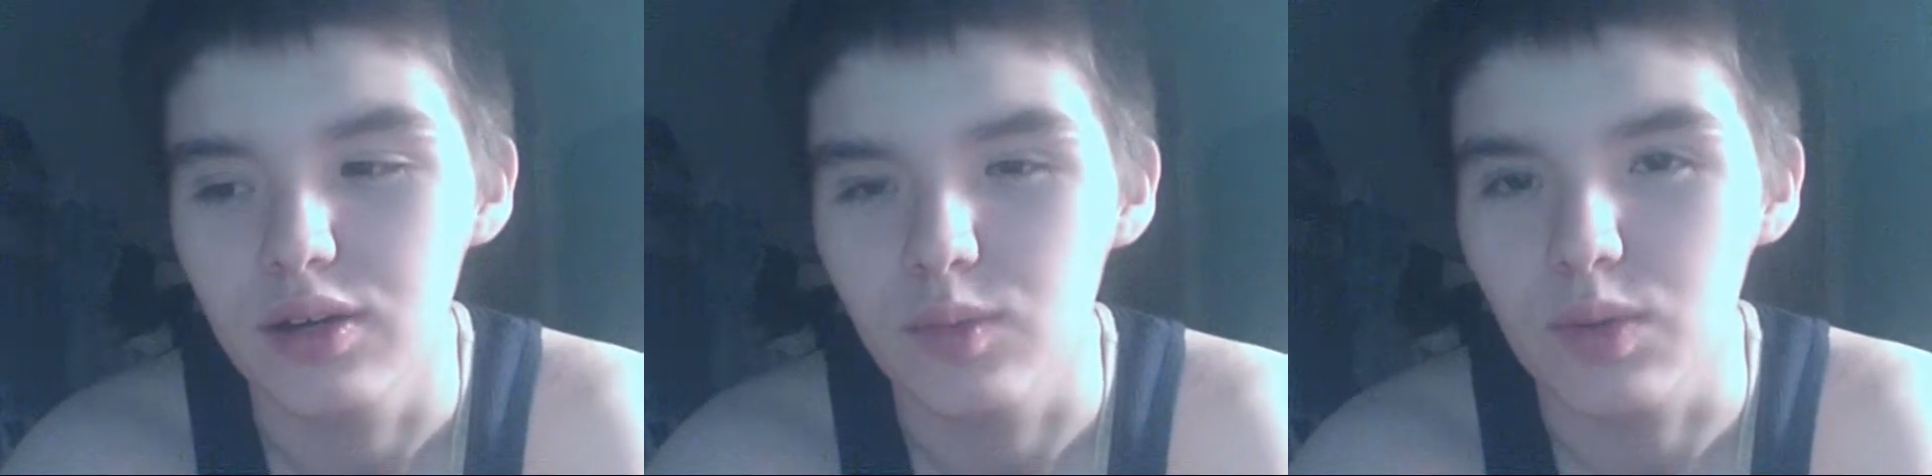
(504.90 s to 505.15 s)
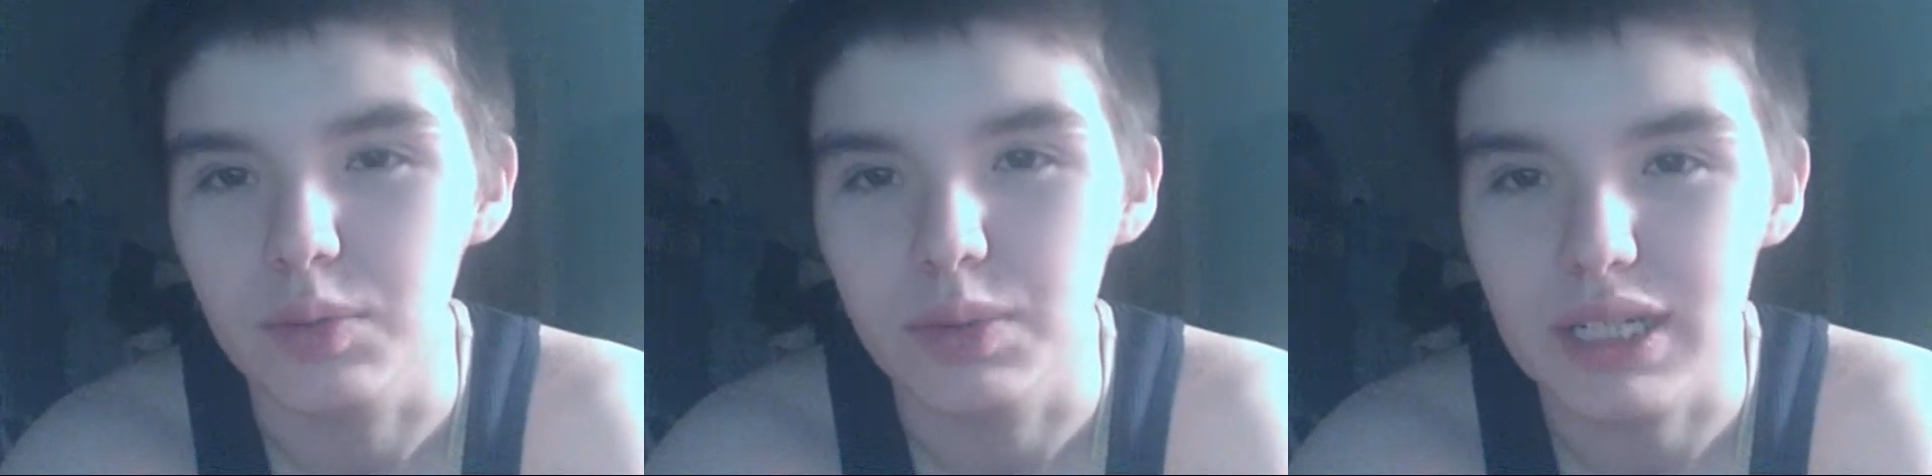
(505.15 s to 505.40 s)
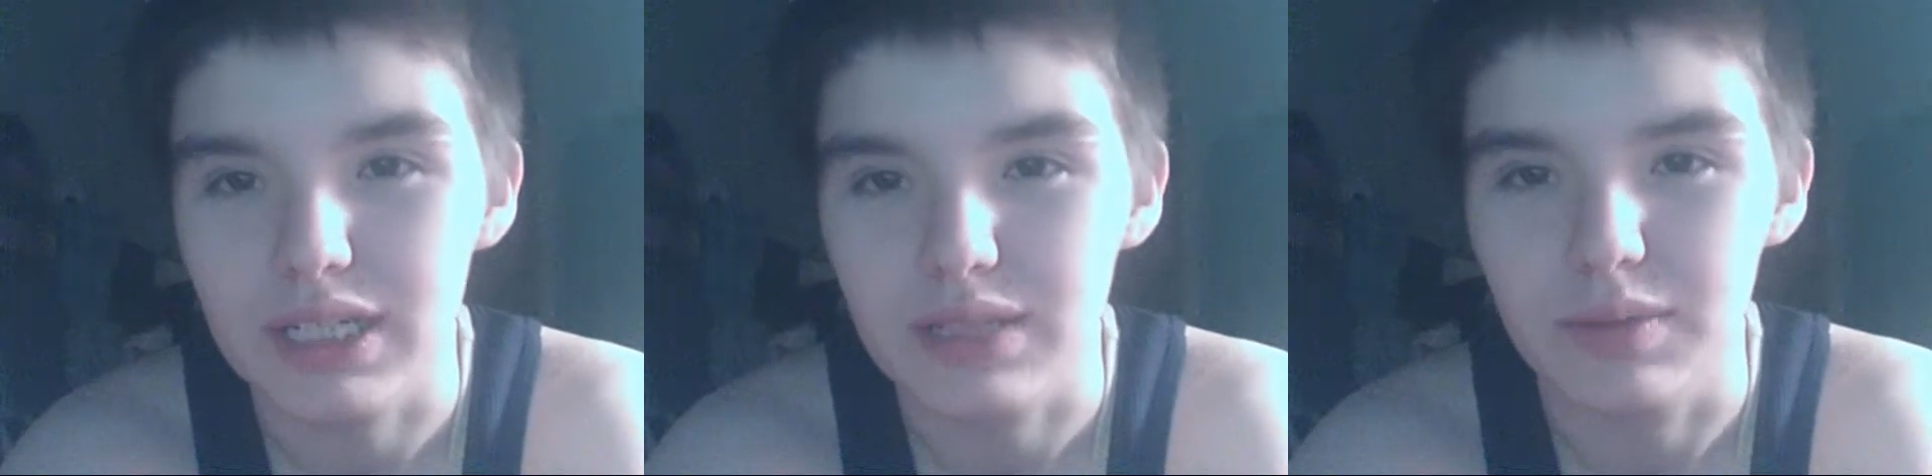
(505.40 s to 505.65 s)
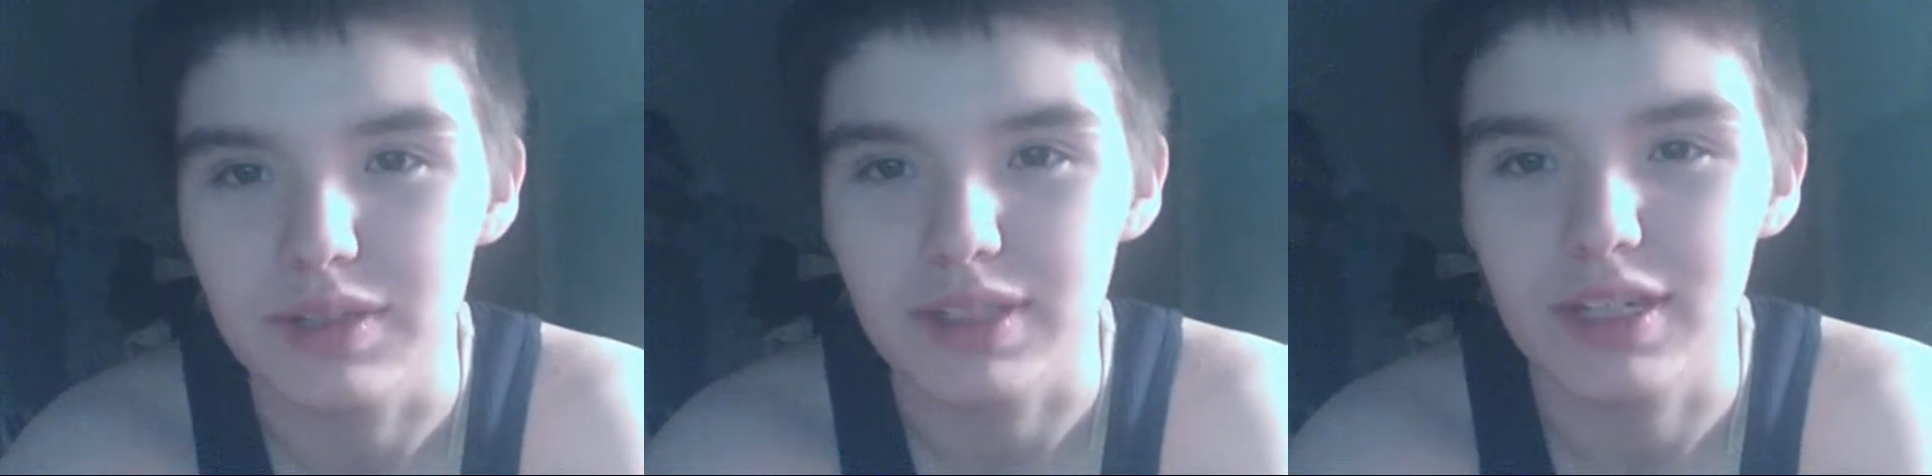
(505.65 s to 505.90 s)

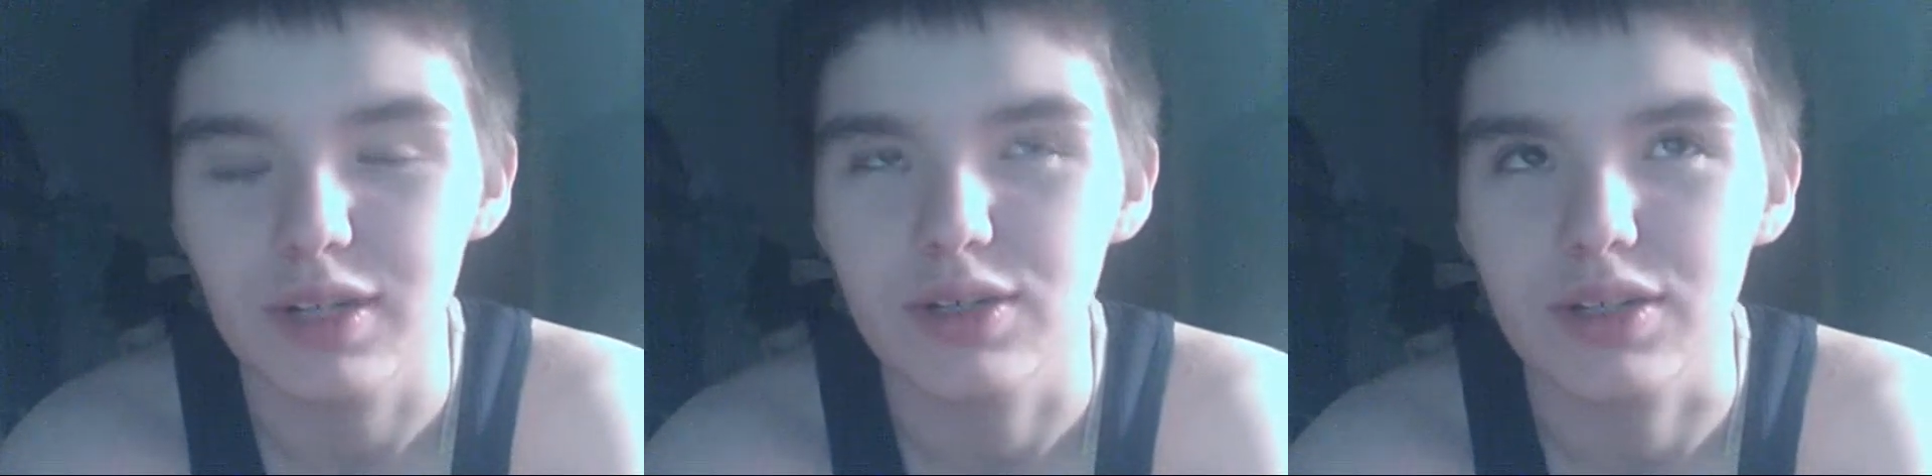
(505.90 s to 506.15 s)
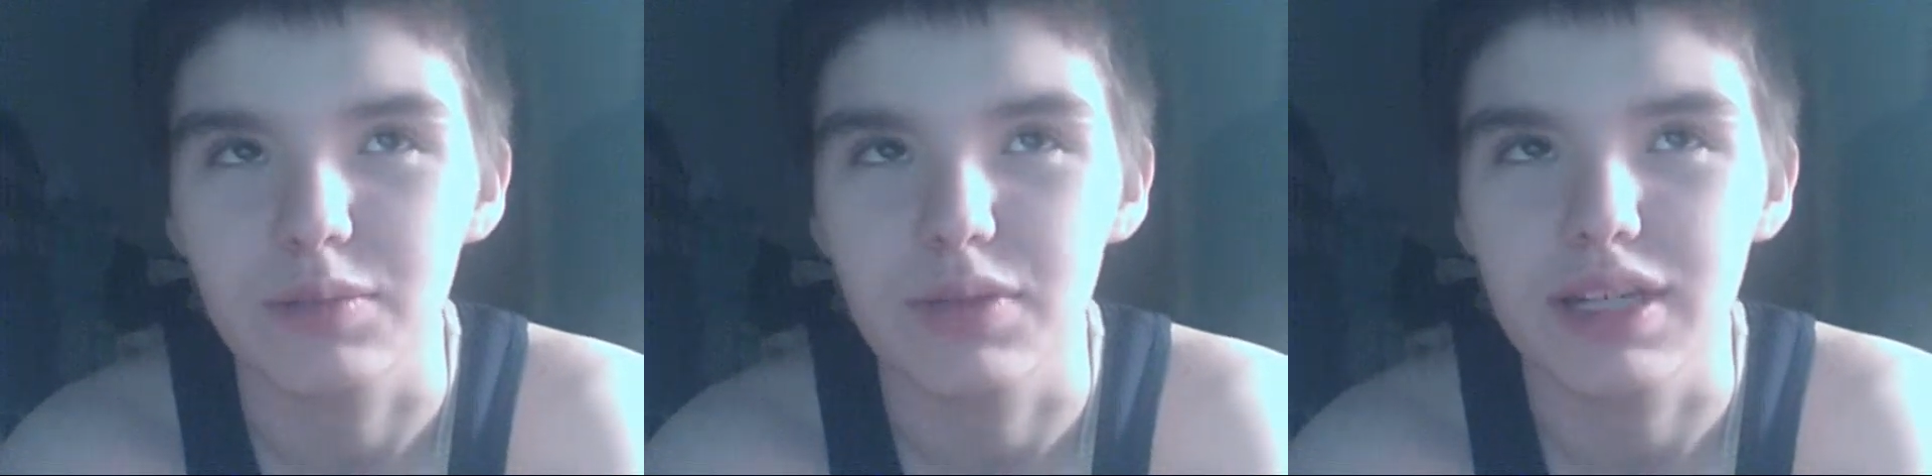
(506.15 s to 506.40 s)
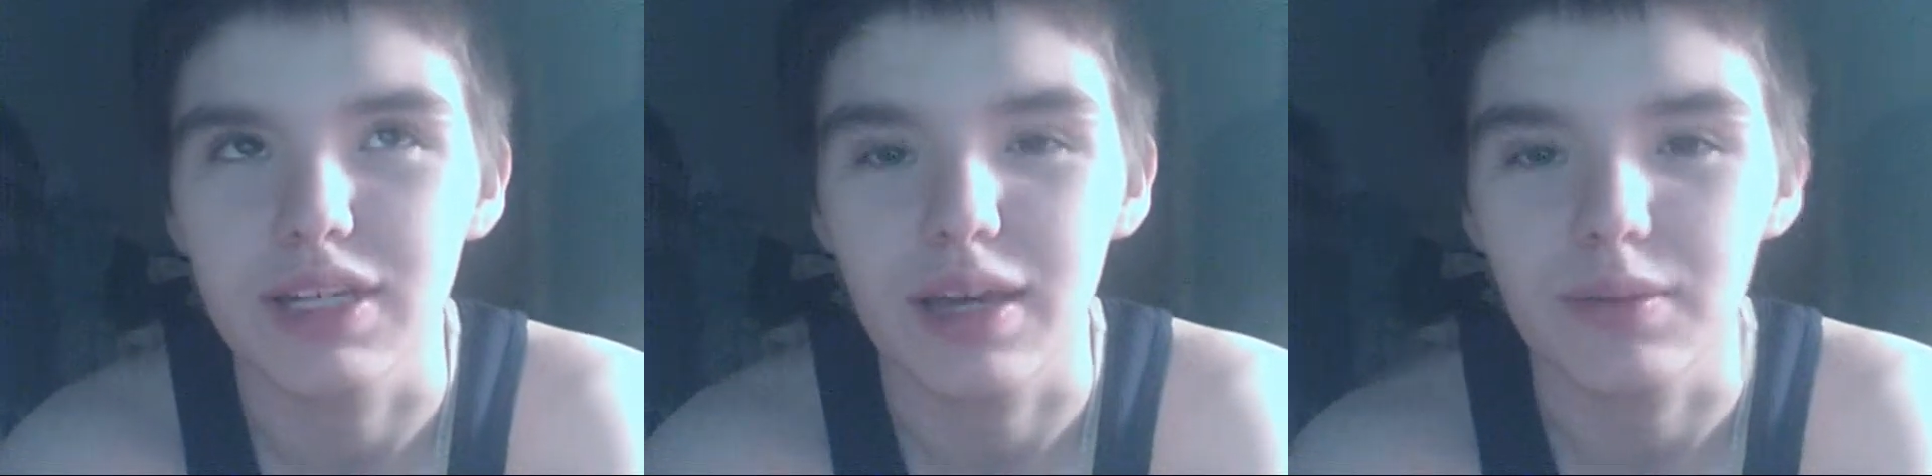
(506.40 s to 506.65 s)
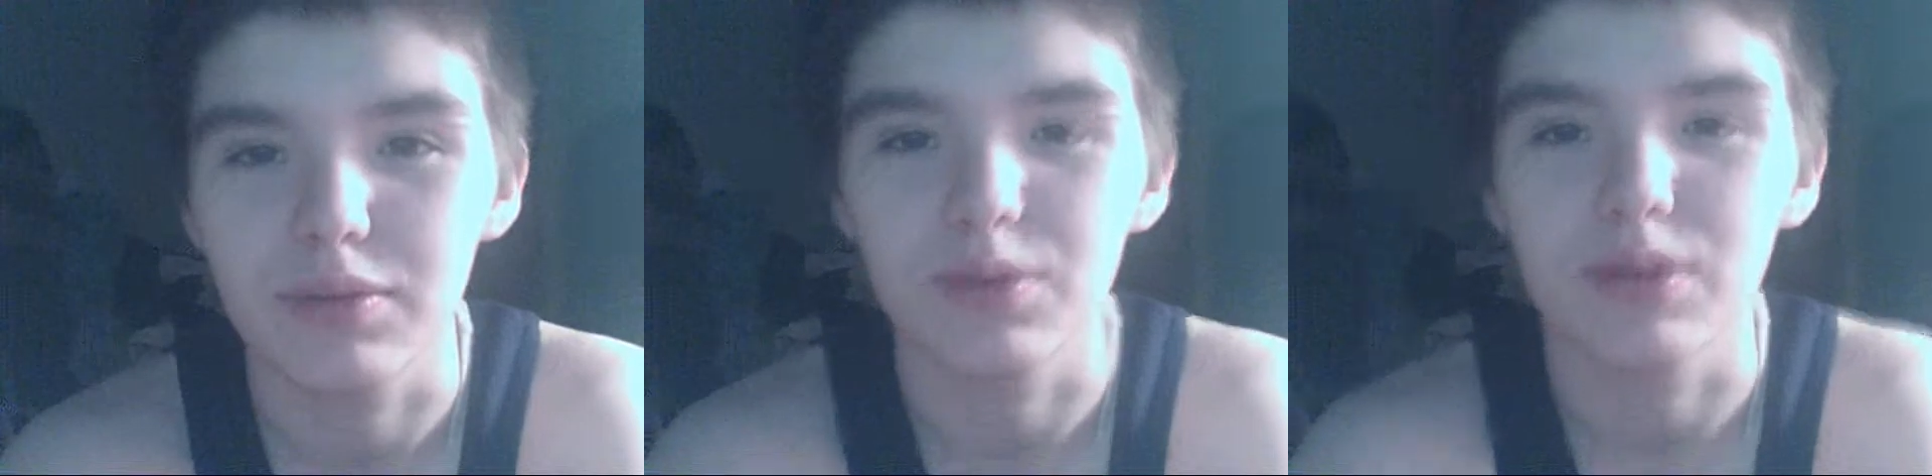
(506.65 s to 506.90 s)
Replacements. I know somebody
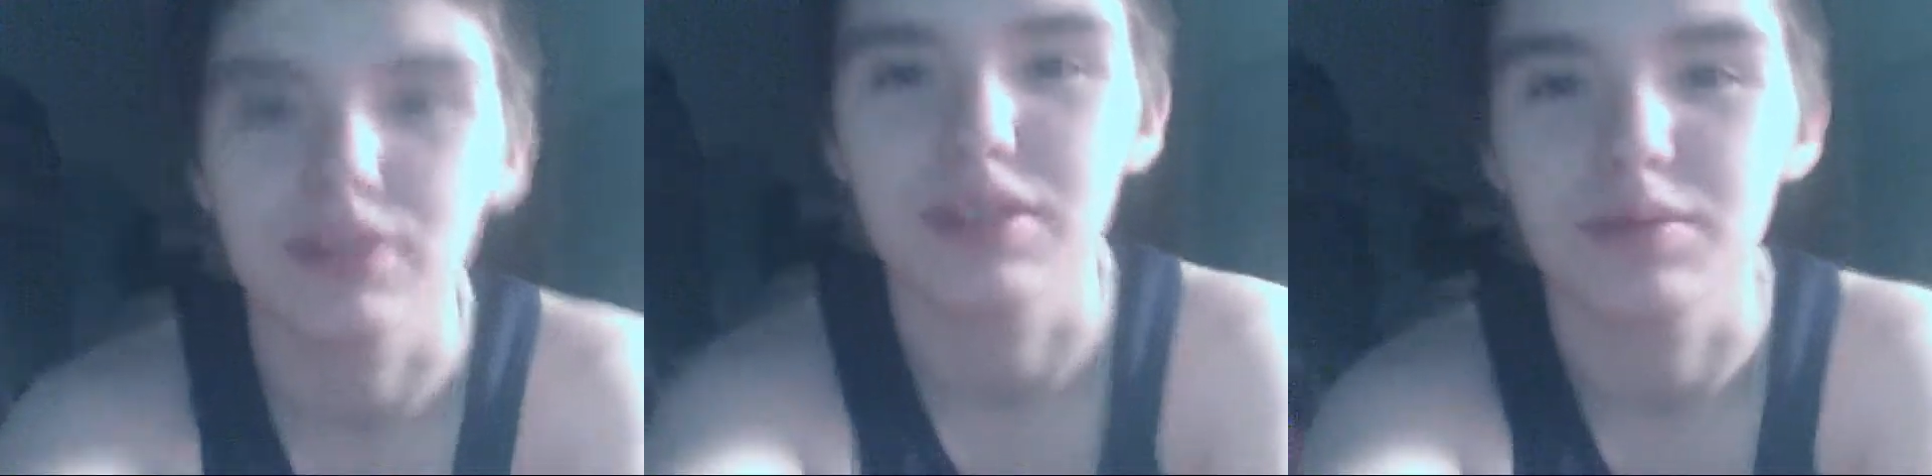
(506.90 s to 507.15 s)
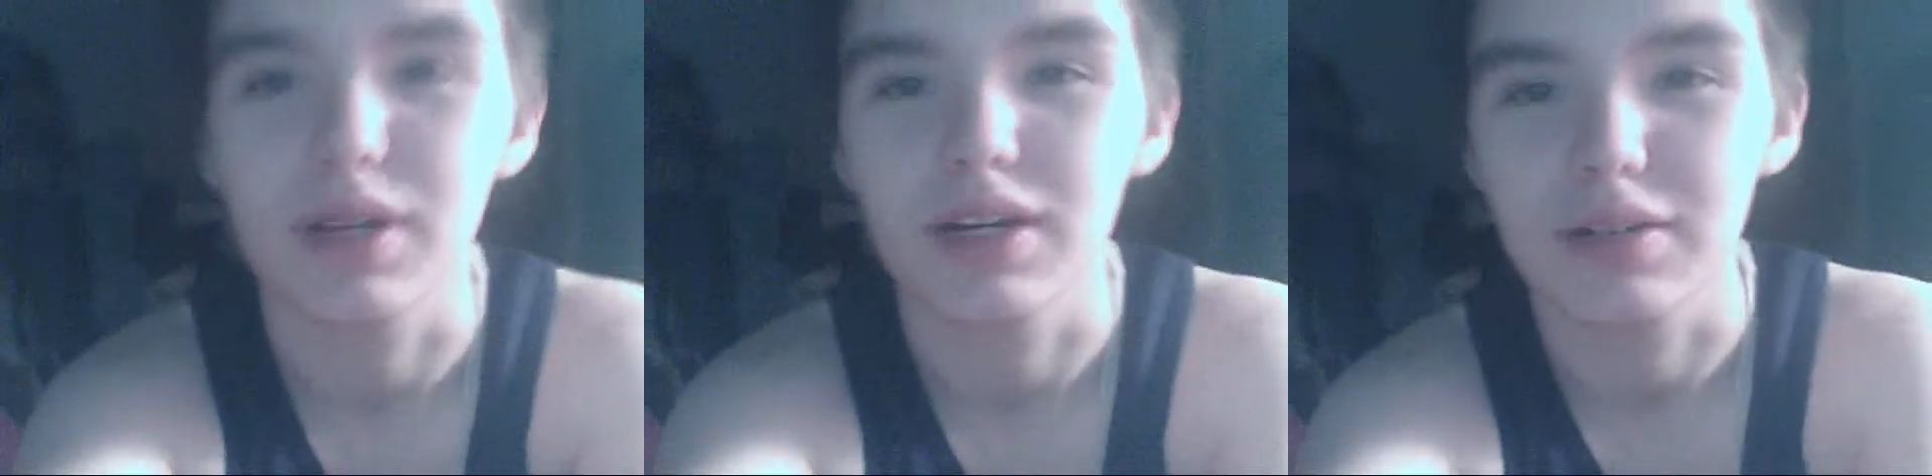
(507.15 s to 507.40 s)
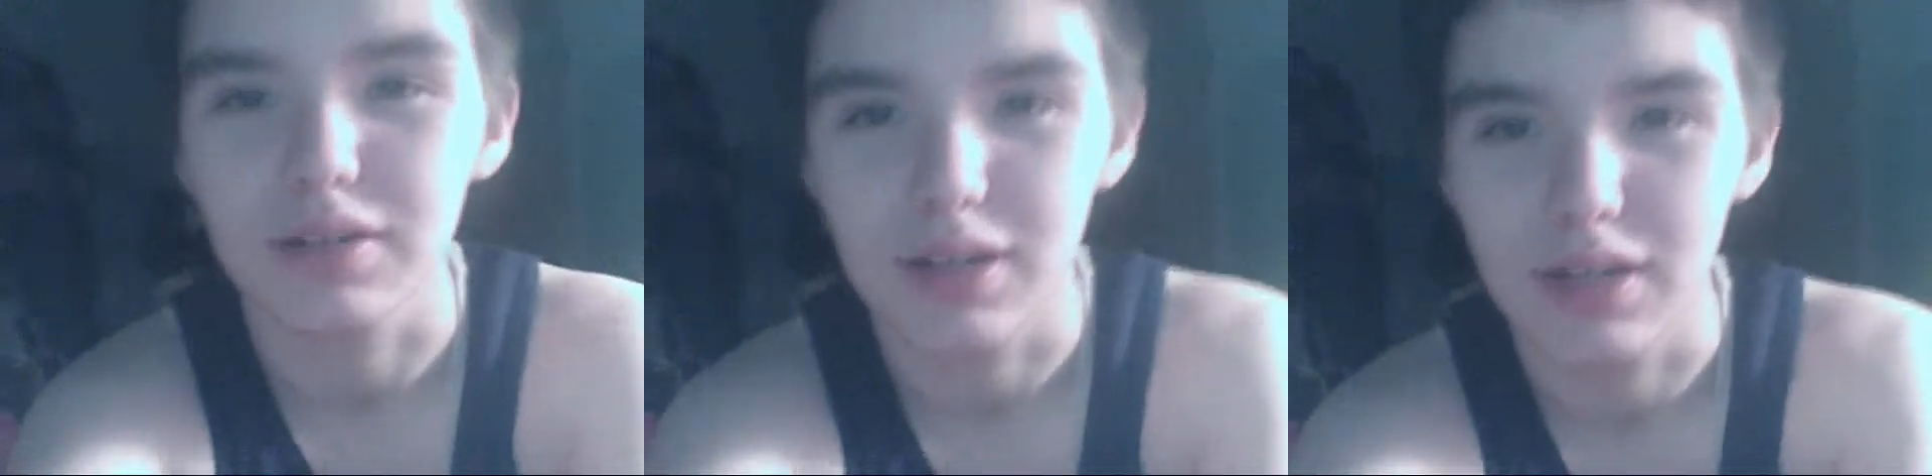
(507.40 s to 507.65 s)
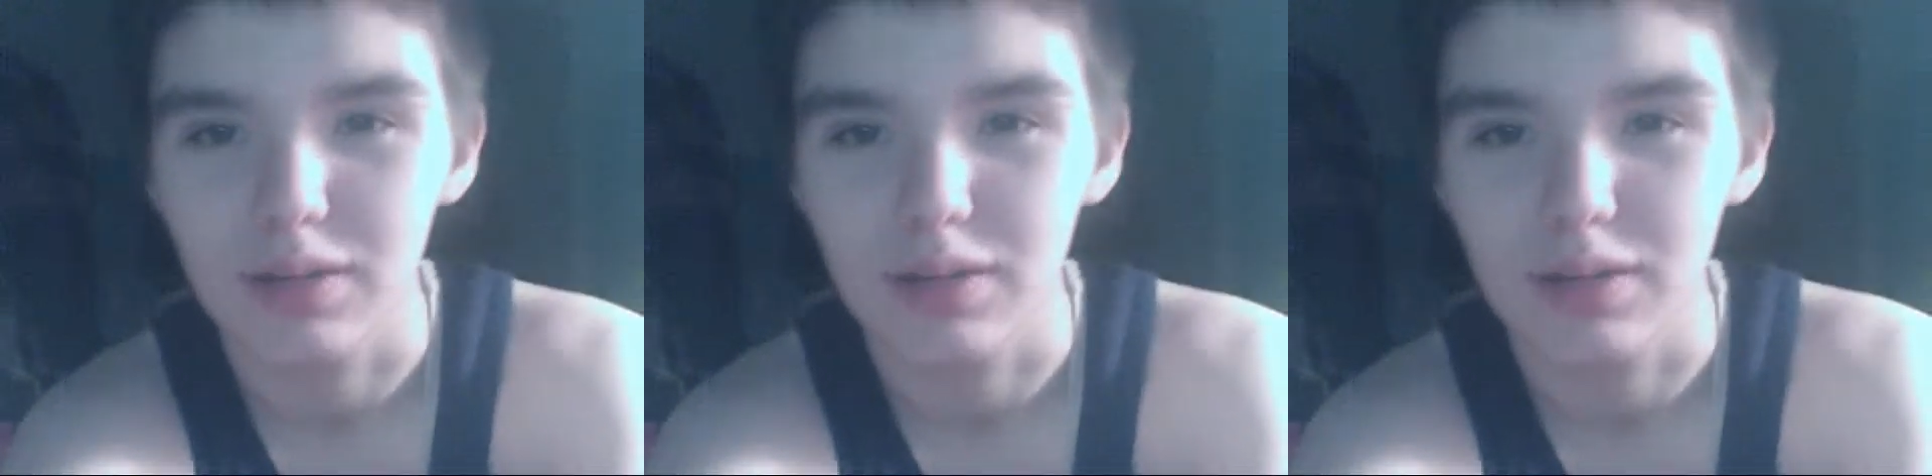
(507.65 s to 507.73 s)
came to us about